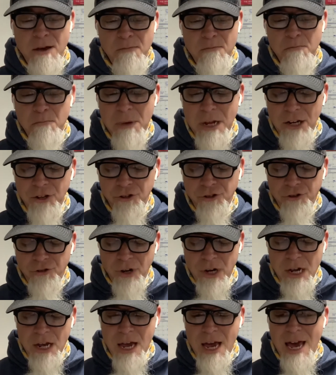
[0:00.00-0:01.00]

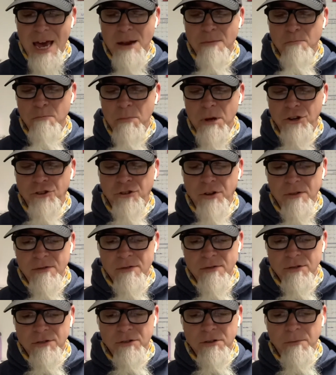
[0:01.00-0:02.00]
ministry, and
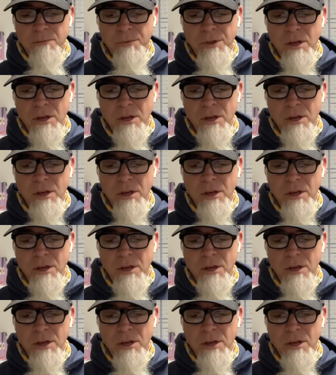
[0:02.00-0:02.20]
missions.